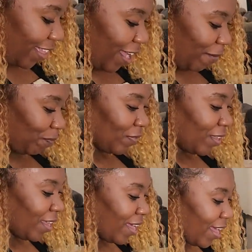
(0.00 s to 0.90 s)
there.
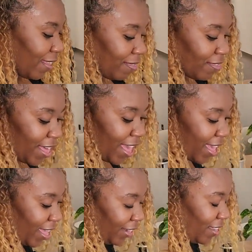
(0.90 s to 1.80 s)
And
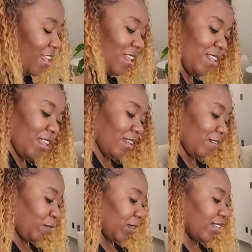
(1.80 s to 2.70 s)
then
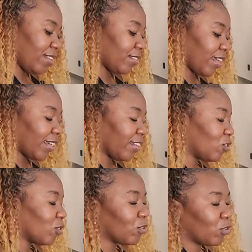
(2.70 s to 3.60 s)
for this, I
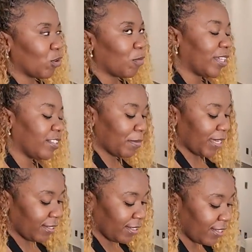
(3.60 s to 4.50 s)
guess you could know my
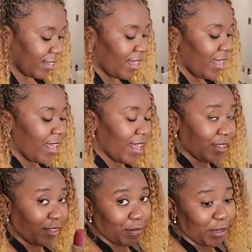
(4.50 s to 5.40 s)
spices. A
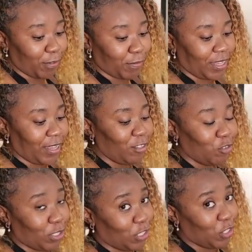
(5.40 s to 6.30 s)
little bit of the
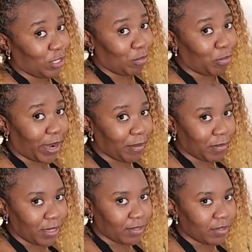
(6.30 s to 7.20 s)
traditional brine
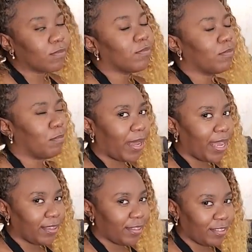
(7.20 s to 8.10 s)
mix.
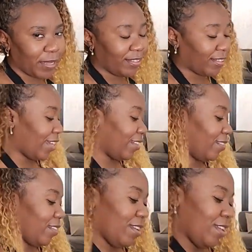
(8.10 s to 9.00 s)
Buy this spice,
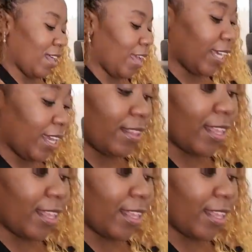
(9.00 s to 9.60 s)
guys. Again,